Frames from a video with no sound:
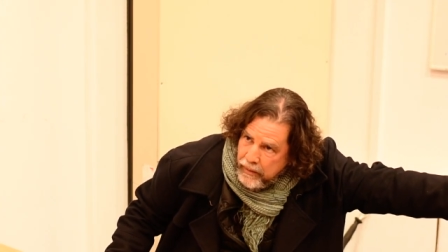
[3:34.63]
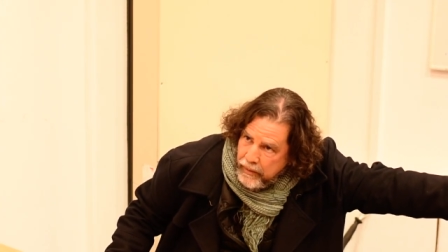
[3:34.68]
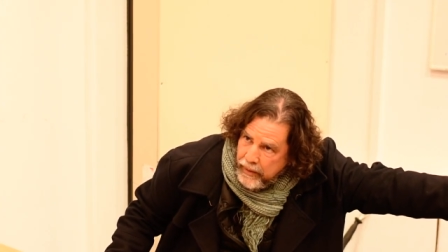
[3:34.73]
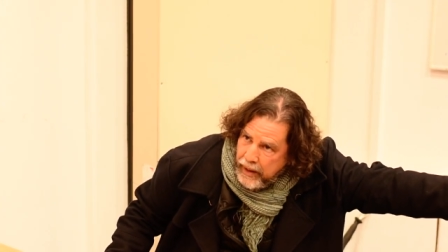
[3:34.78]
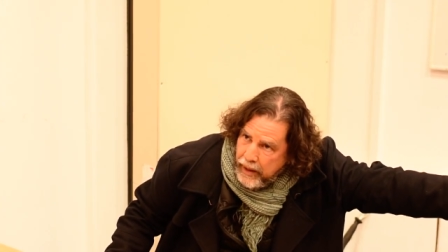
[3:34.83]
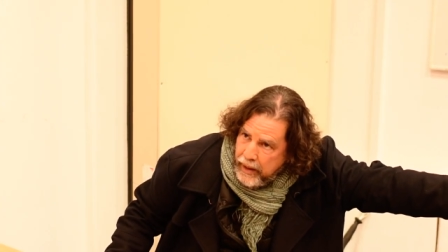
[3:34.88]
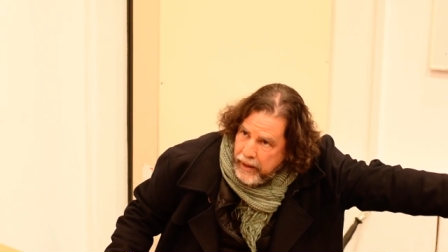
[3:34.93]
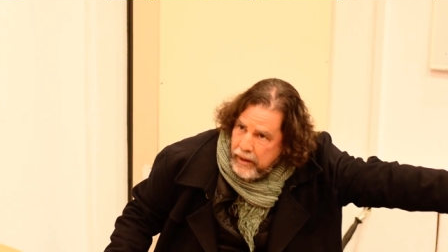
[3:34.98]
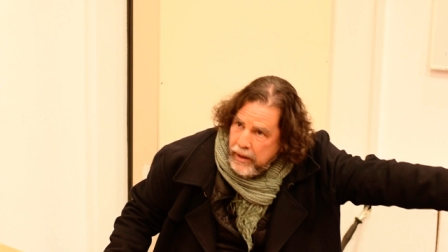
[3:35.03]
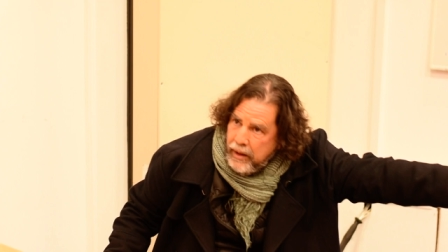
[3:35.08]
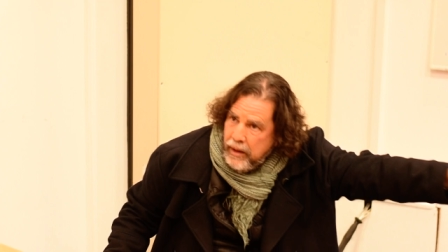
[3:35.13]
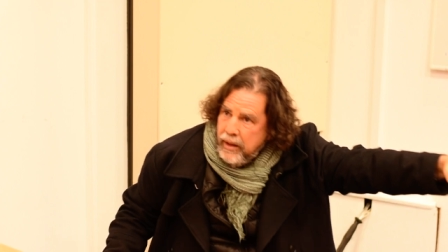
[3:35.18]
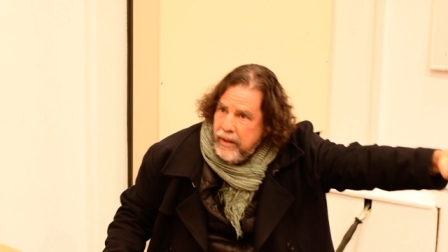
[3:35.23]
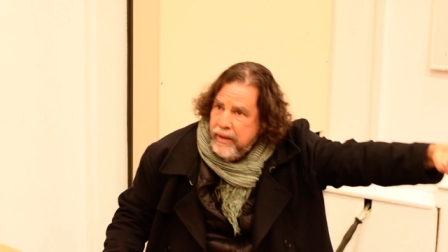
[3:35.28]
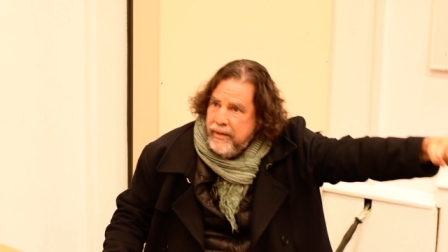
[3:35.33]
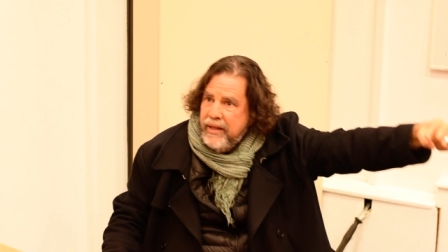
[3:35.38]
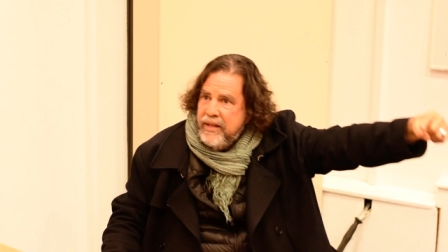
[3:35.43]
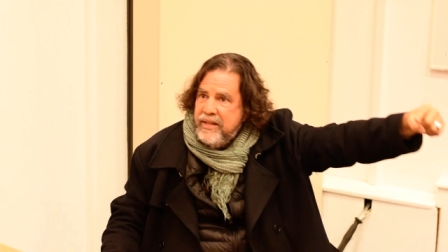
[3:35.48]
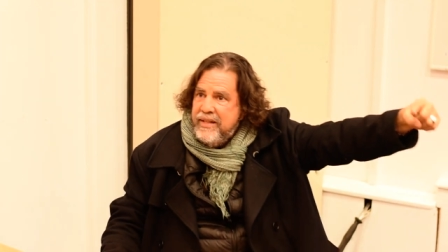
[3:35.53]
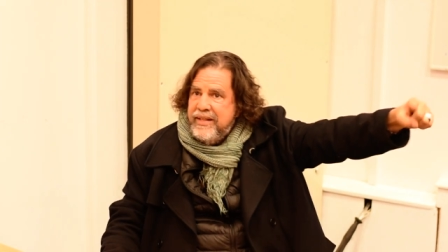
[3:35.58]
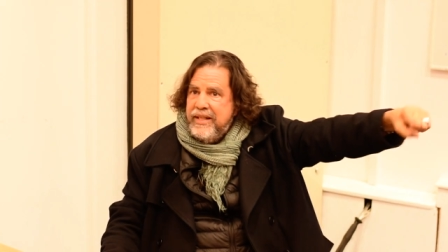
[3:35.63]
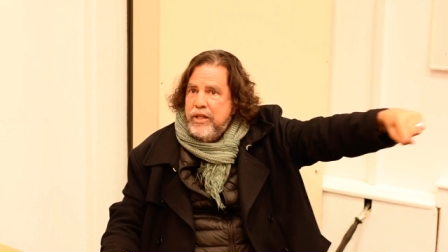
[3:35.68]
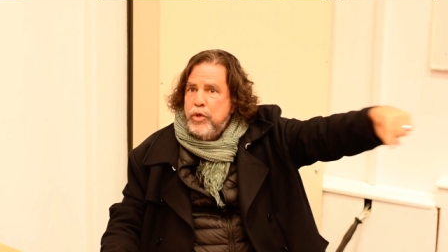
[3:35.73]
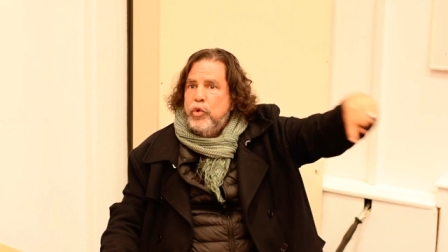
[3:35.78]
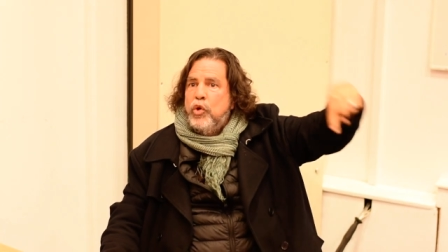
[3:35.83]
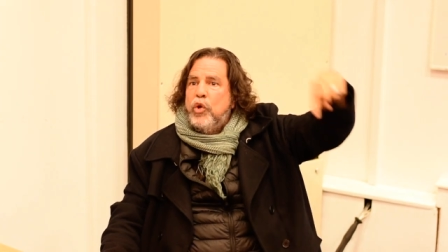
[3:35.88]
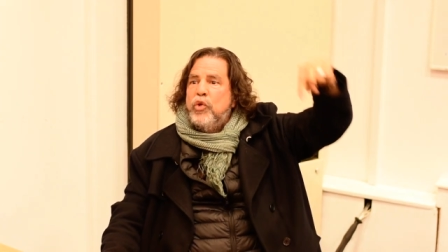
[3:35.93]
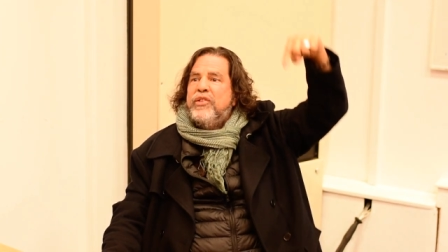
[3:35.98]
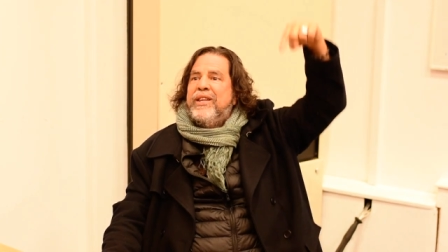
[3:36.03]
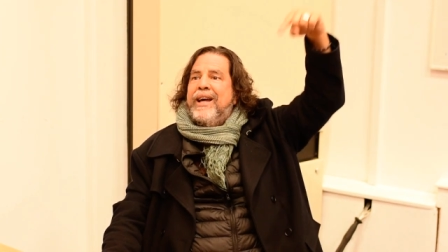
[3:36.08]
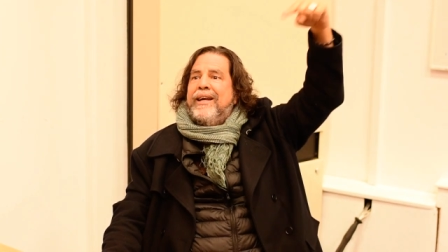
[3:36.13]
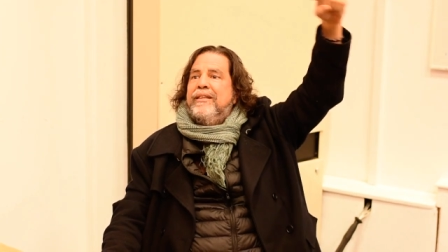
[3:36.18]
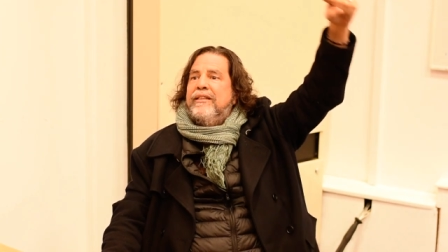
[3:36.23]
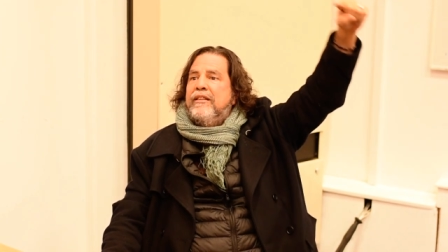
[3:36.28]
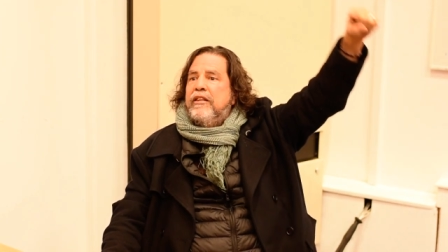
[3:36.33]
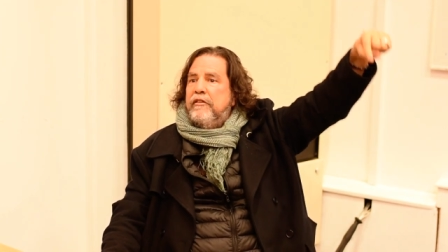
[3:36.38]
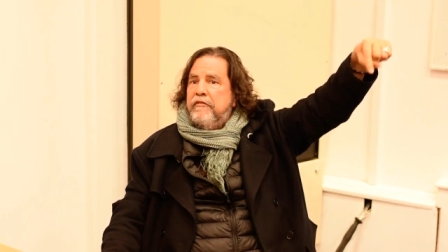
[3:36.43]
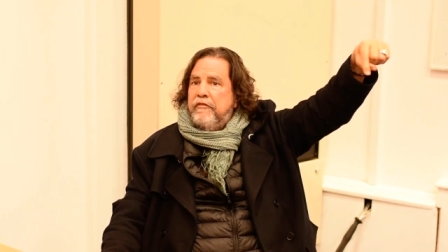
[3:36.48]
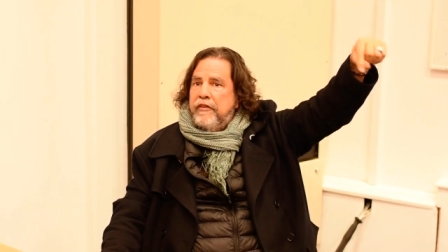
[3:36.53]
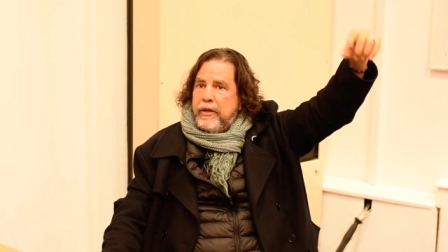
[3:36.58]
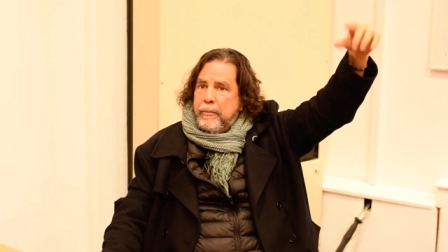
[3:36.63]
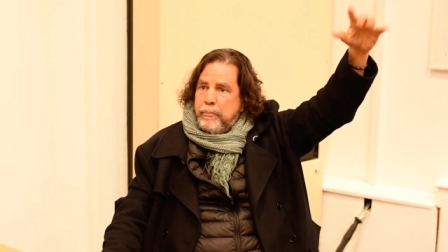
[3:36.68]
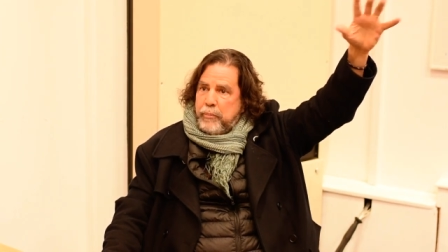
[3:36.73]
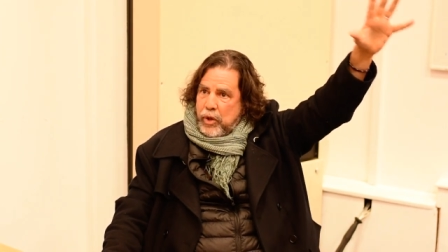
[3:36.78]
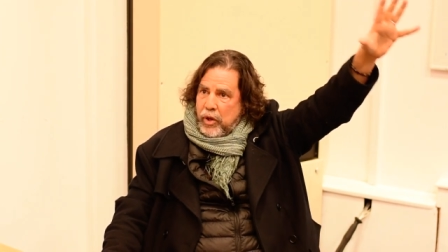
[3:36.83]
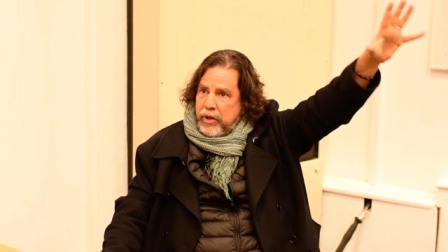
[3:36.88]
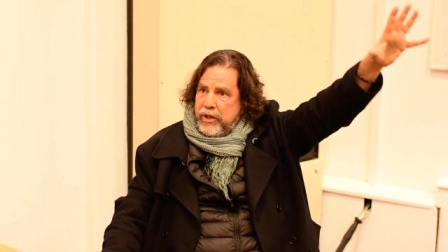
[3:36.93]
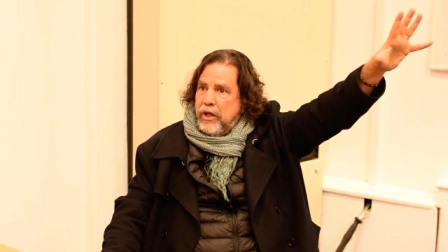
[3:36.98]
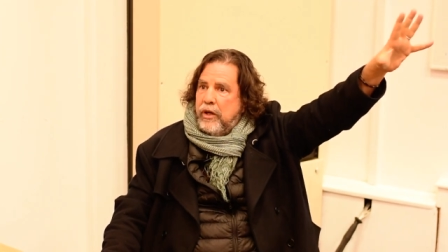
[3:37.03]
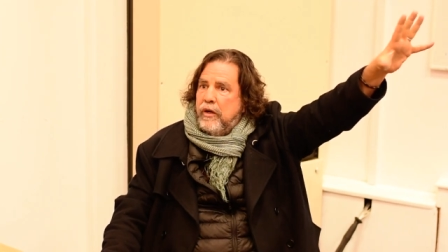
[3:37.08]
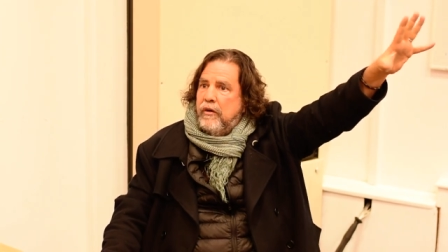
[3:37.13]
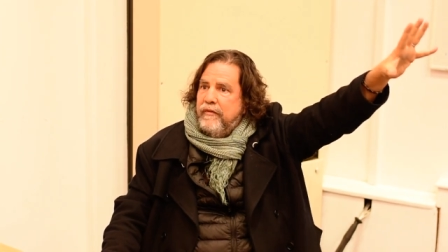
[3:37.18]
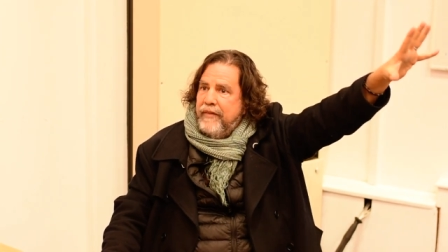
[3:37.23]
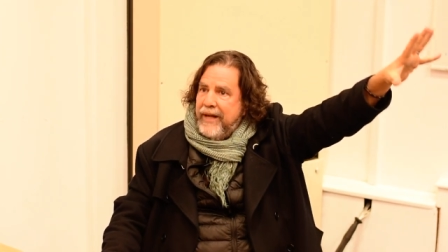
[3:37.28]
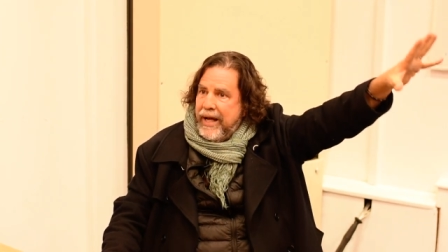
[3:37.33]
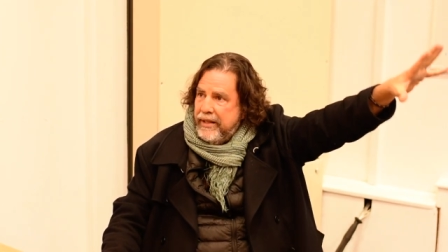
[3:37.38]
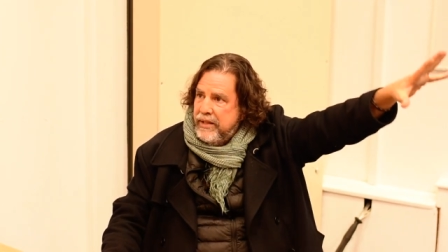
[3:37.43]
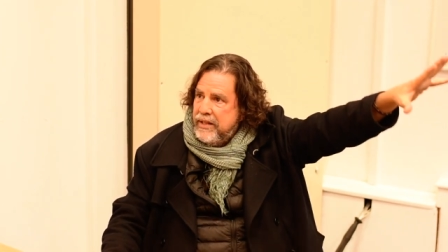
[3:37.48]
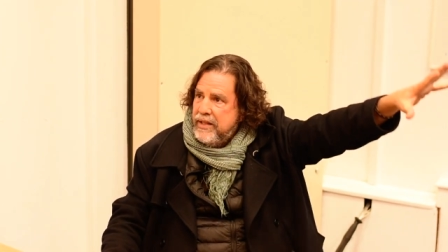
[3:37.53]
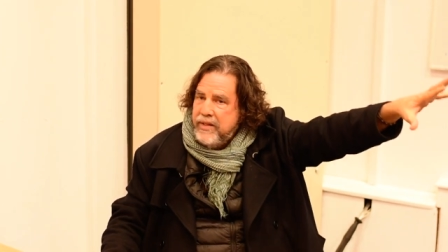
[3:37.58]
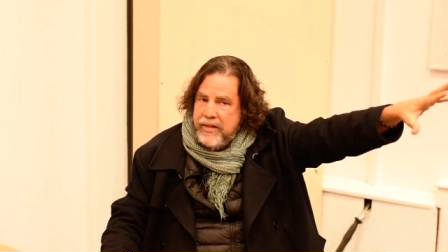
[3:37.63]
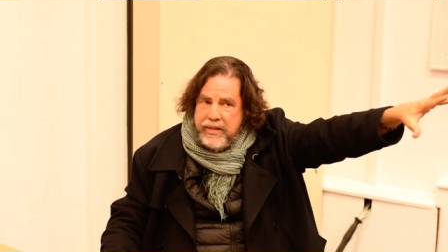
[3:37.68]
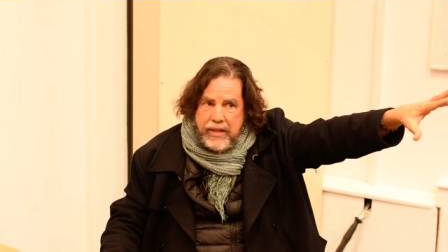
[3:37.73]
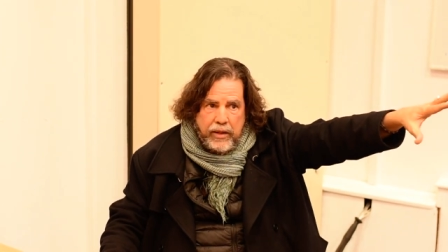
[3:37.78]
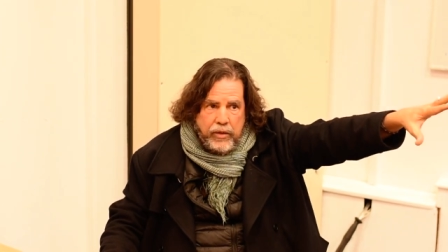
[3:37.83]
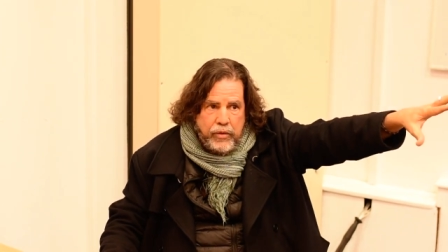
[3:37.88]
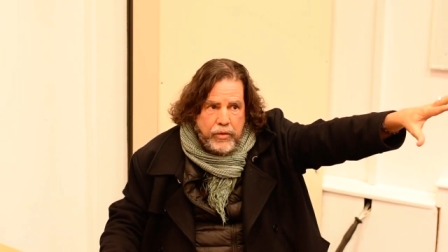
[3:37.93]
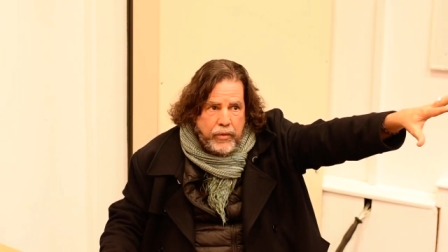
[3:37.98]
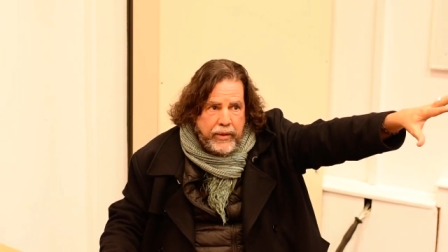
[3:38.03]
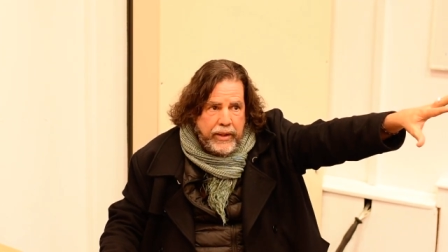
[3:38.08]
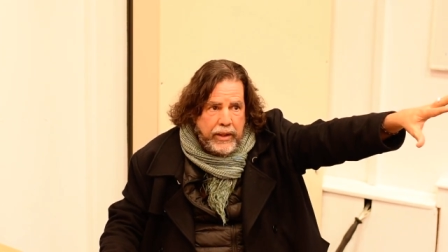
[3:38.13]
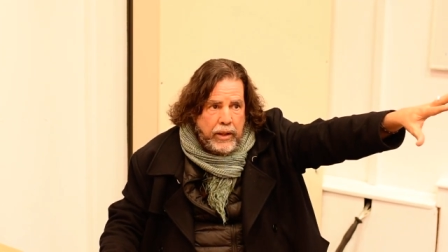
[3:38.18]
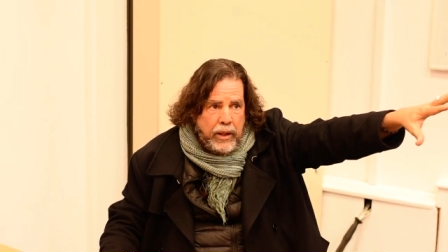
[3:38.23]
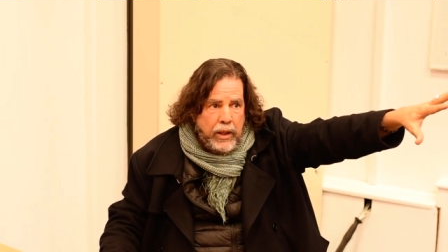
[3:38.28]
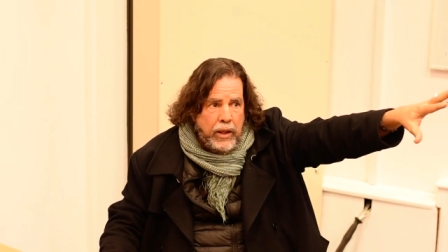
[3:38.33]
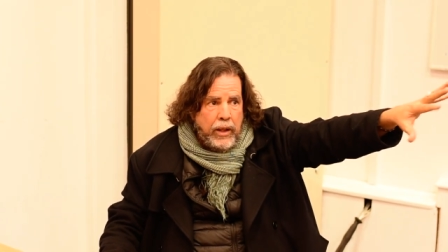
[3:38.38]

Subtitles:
okay, the pseudo-scientific project of 19th century,